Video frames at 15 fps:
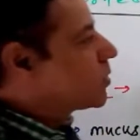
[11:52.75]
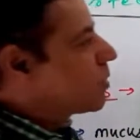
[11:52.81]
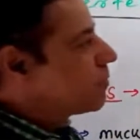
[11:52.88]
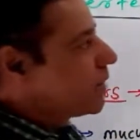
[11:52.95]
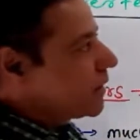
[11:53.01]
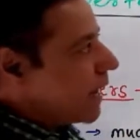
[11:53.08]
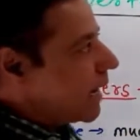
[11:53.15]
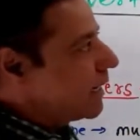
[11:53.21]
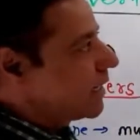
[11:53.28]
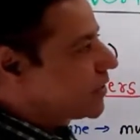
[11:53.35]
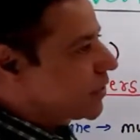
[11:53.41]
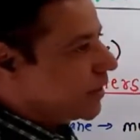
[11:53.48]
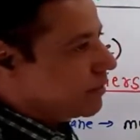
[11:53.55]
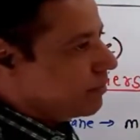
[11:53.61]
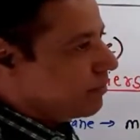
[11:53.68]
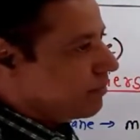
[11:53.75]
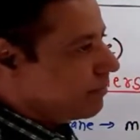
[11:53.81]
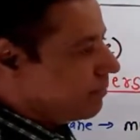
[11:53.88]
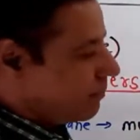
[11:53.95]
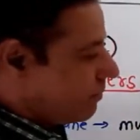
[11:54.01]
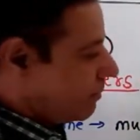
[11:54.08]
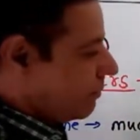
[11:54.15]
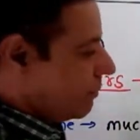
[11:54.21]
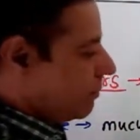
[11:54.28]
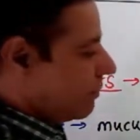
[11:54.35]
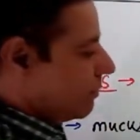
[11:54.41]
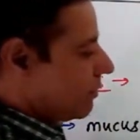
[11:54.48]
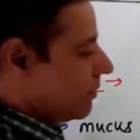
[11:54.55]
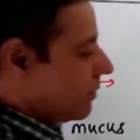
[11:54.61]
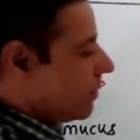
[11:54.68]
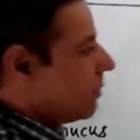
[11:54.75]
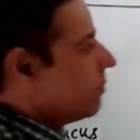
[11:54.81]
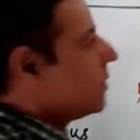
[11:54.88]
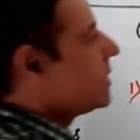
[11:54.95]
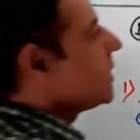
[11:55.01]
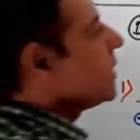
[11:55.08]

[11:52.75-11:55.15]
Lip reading: of the dilation, means